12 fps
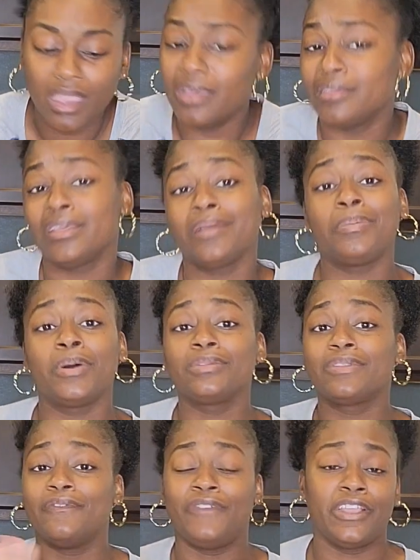they're both
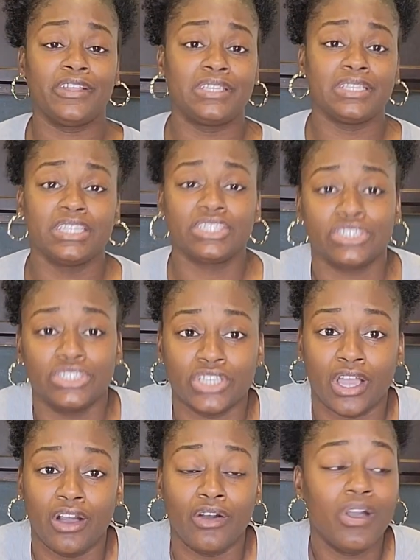very delicious,
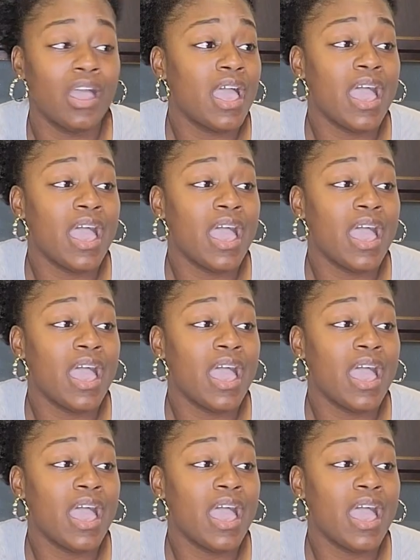y'all.